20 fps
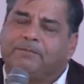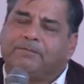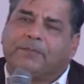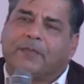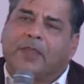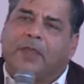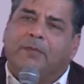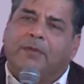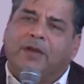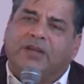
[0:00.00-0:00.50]

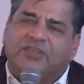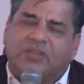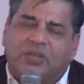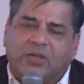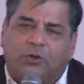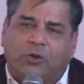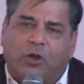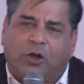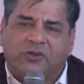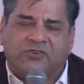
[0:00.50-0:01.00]

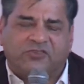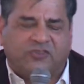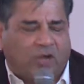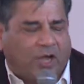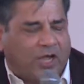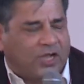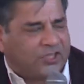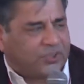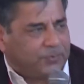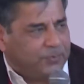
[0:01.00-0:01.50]
emerging
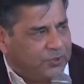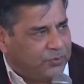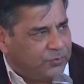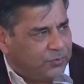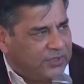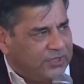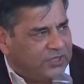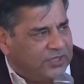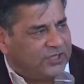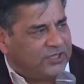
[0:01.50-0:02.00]
contrast
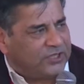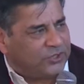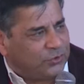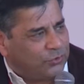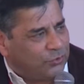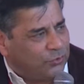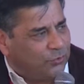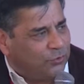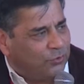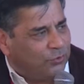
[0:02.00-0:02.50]
between these
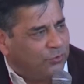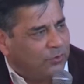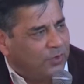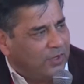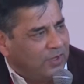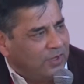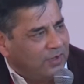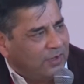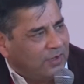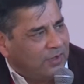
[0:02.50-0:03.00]
two
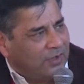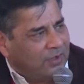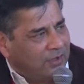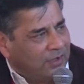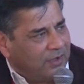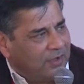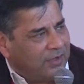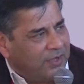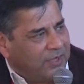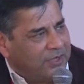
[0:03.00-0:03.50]

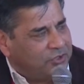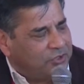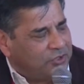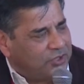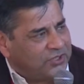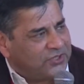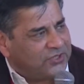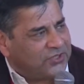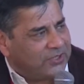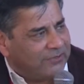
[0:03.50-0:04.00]

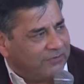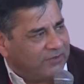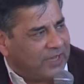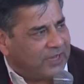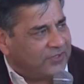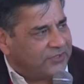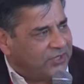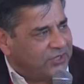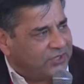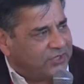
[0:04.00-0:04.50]
ancient
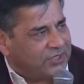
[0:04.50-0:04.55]
civilizations?